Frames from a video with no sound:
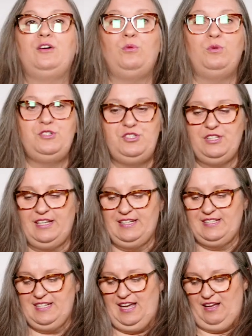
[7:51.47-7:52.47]
Would you like
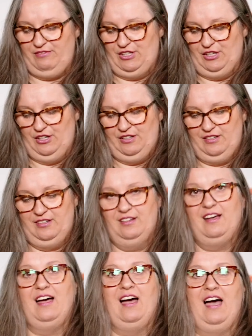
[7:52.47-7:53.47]
to have a look
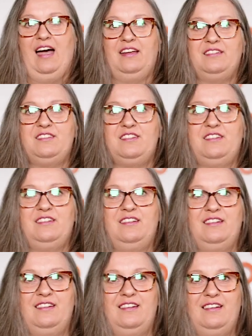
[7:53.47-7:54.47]
at
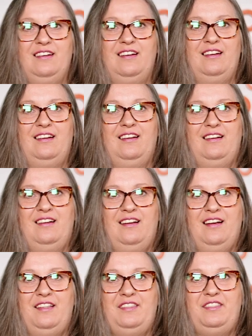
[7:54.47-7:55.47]

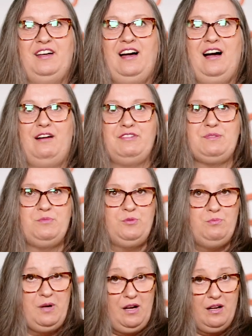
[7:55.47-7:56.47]
the Harvest Moon
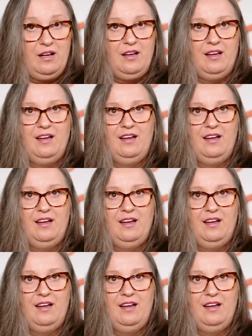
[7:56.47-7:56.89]
book?